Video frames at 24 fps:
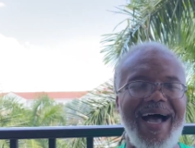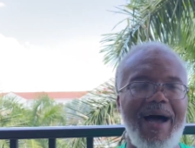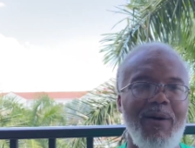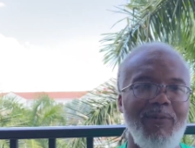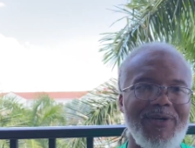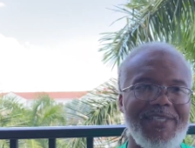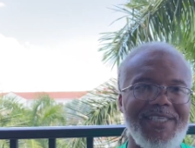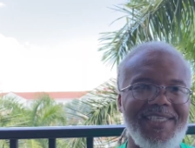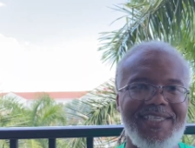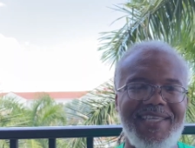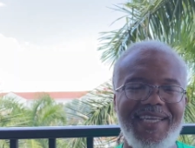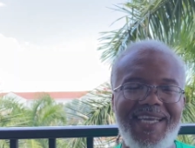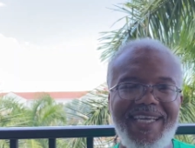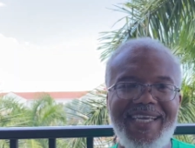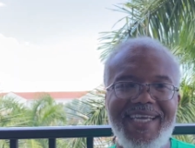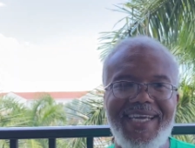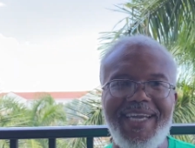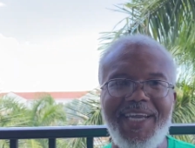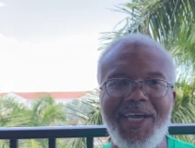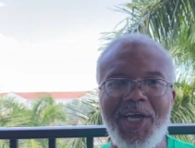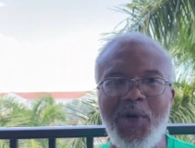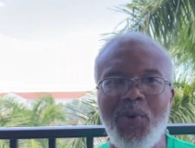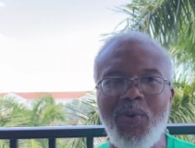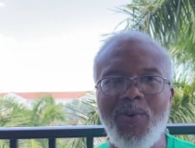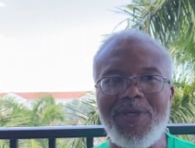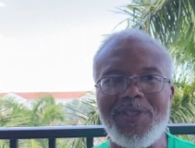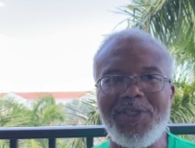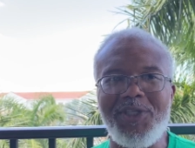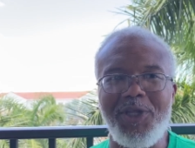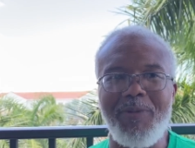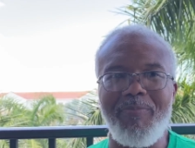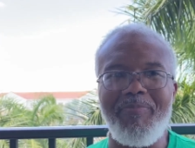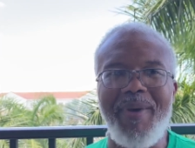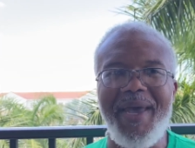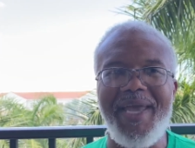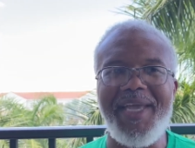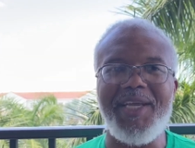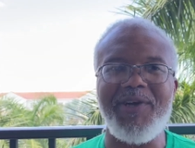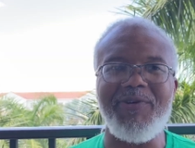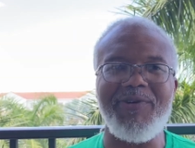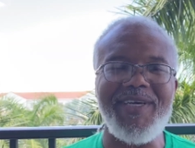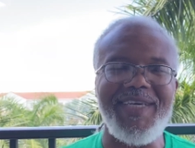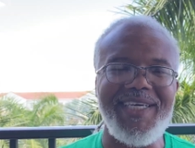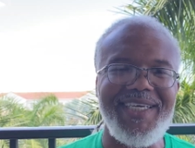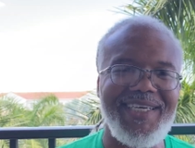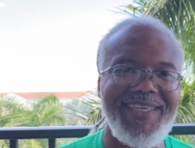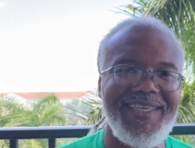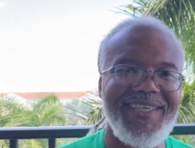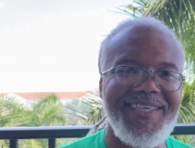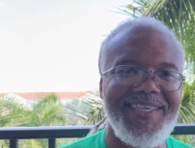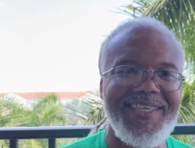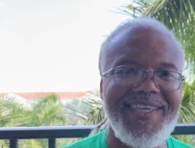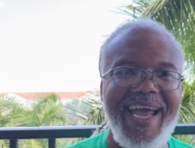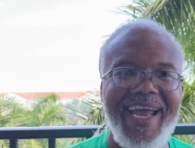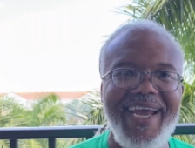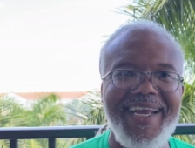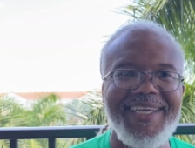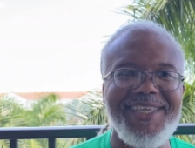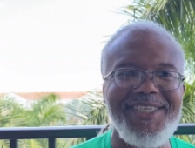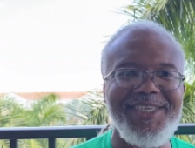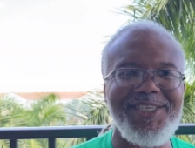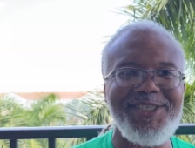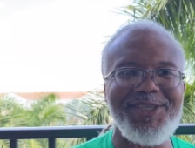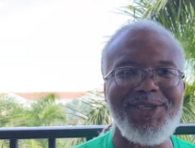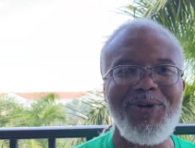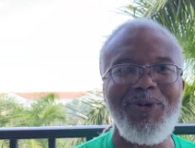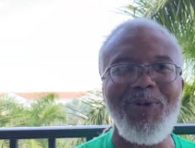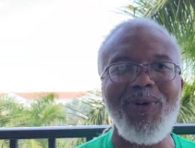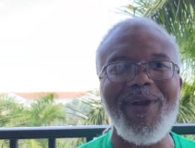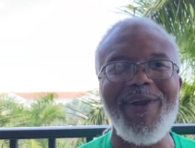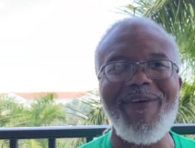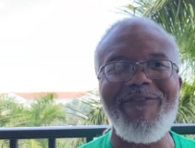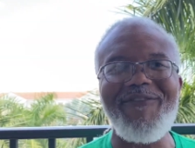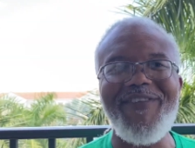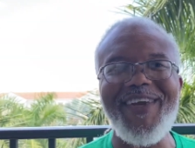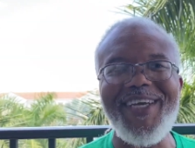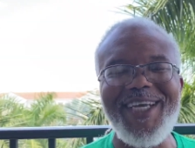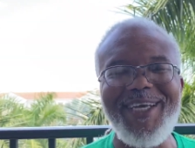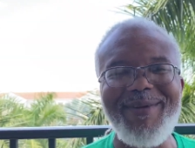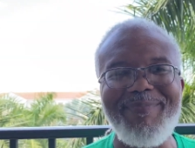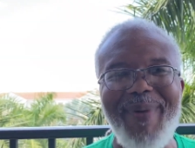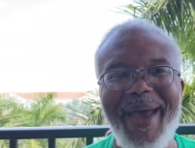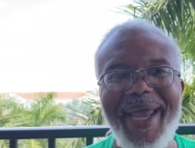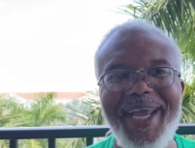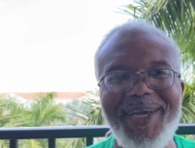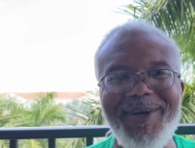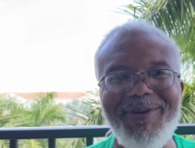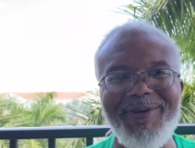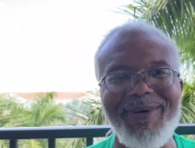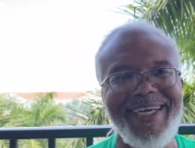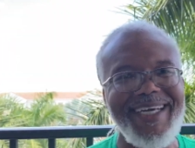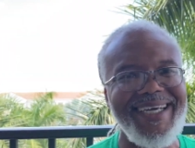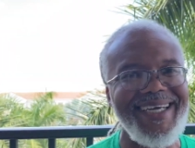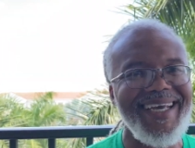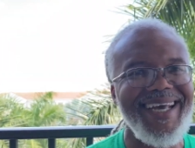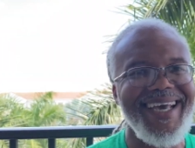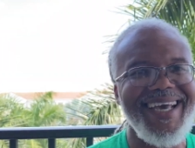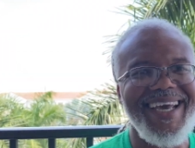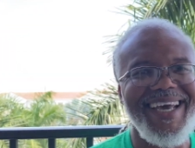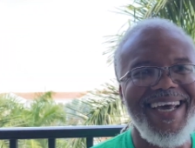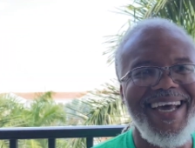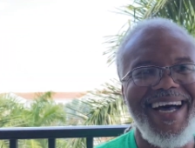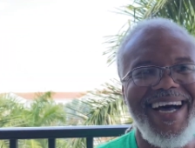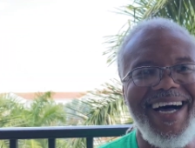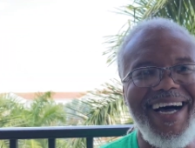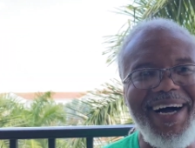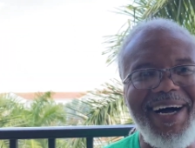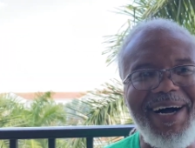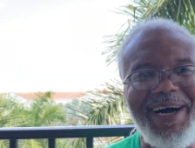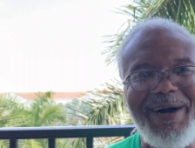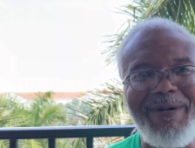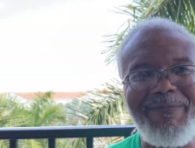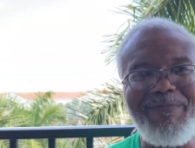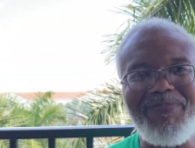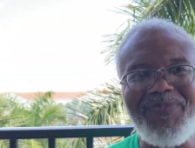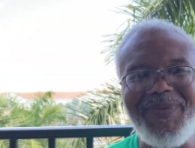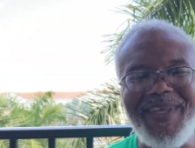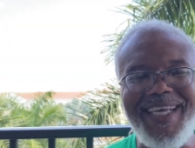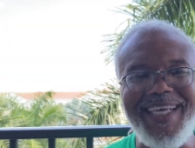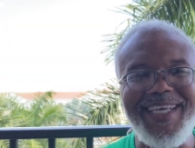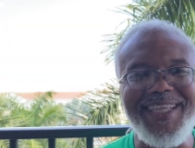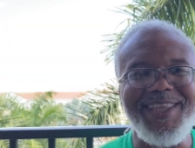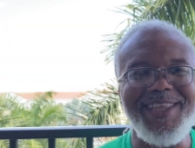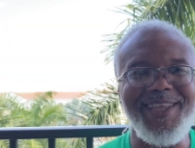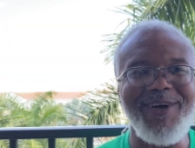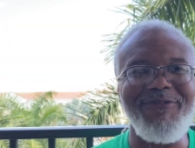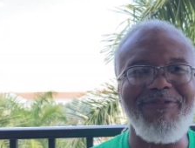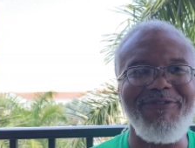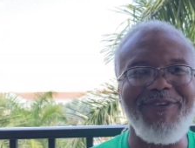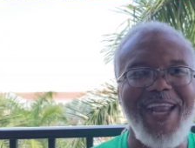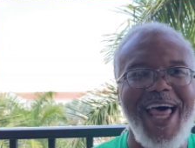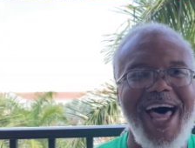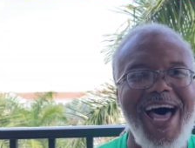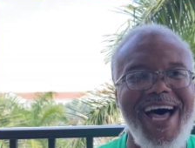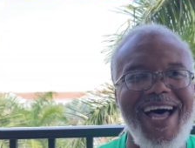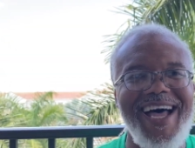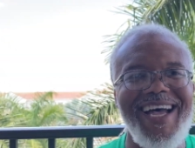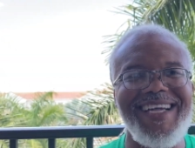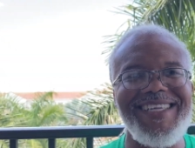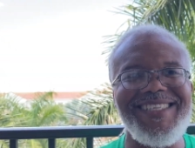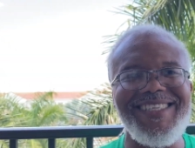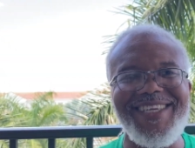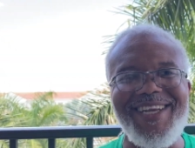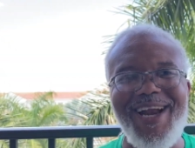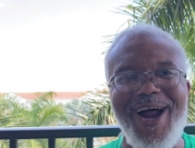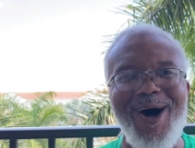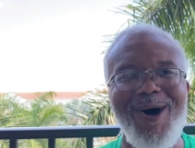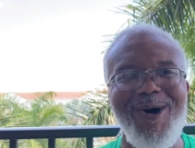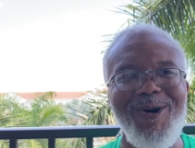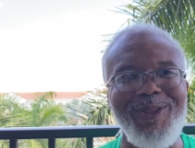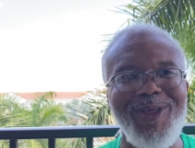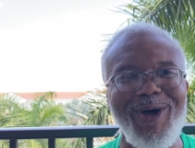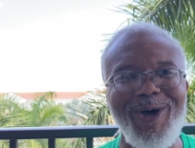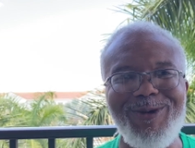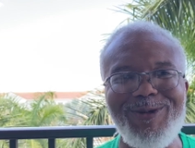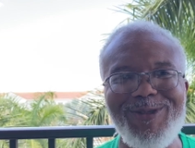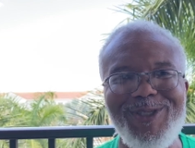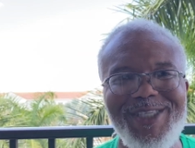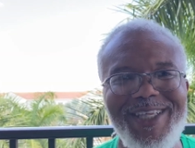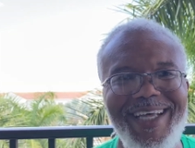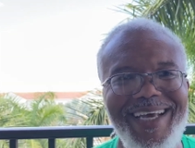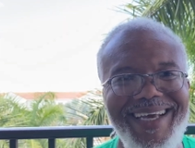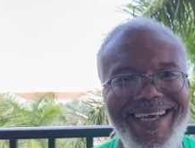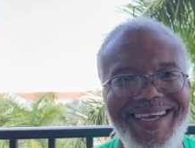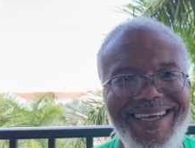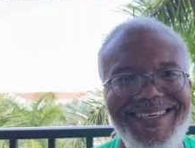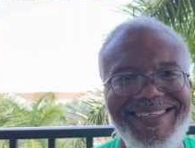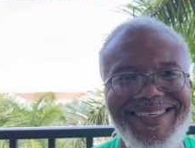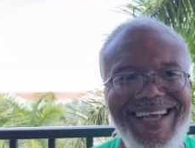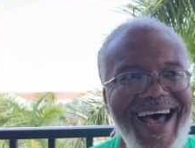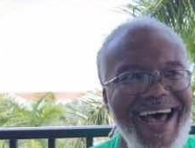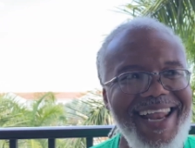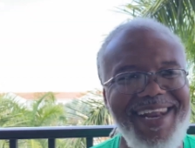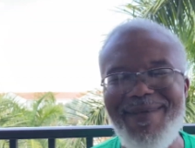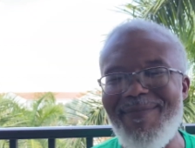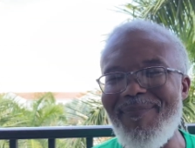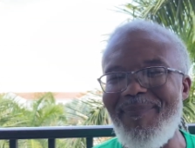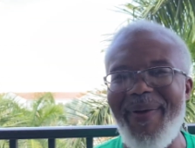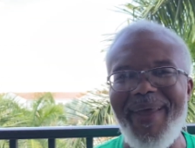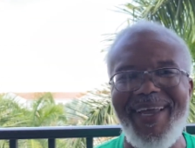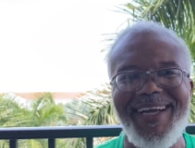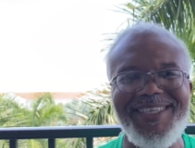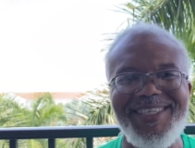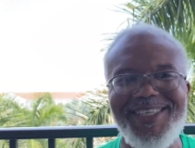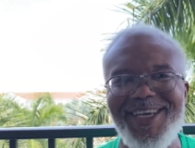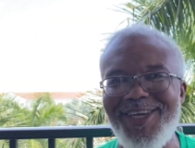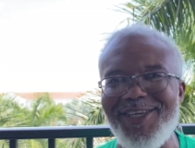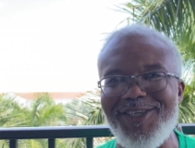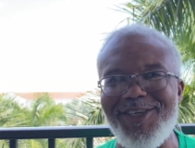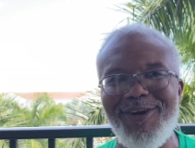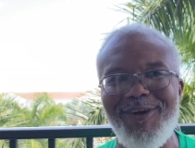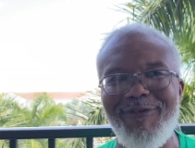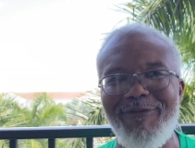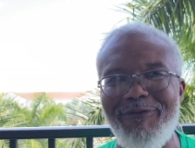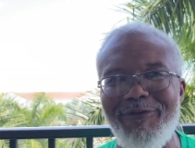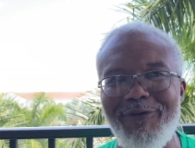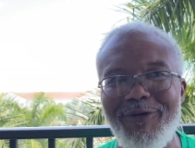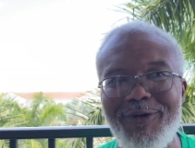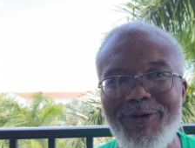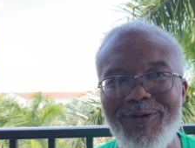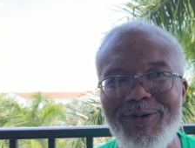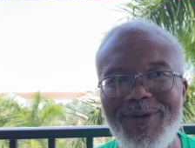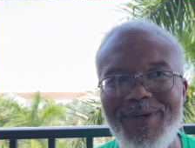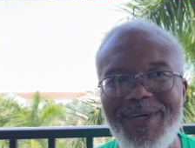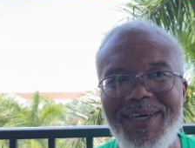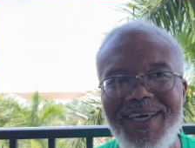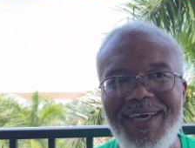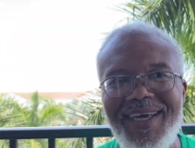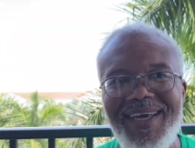I was sneaking and going to the bakery, eating Danishes, going to Vicky Bakery, um, eating the flans and all those things. I didn't pay attention to fruit.